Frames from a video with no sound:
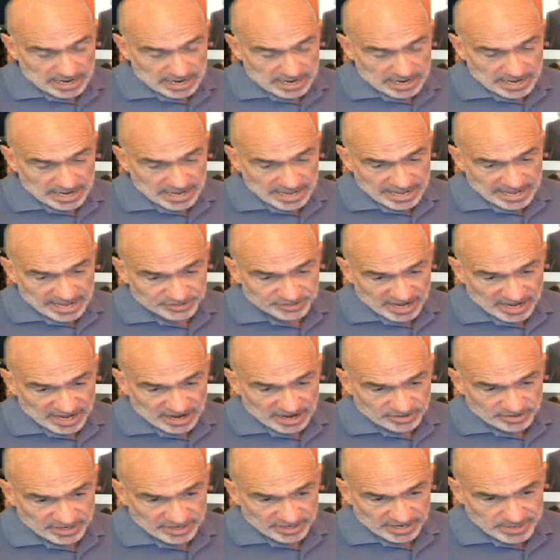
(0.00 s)
I asked
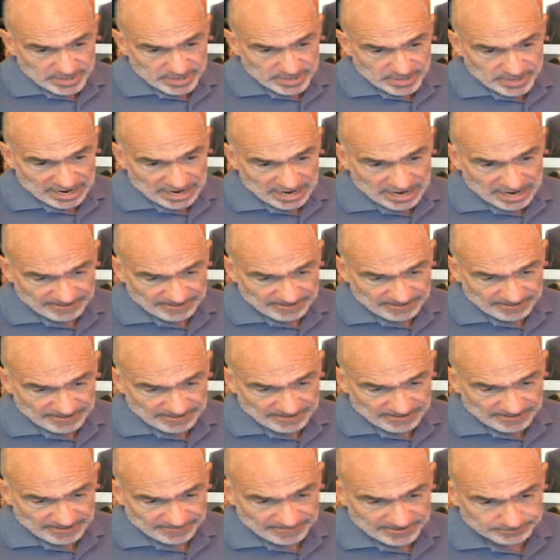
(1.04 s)
Alan to help me out on
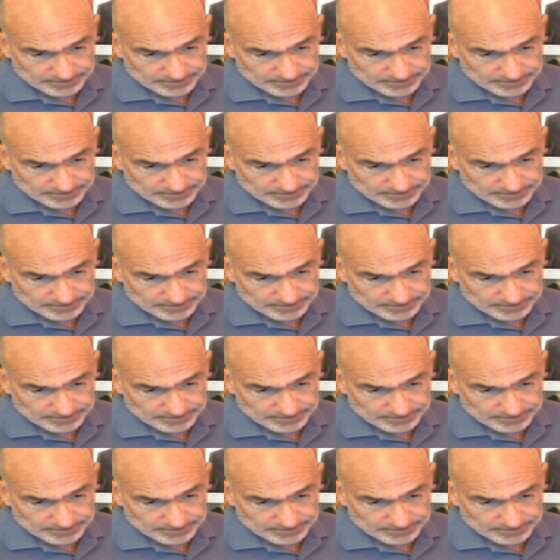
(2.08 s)
that.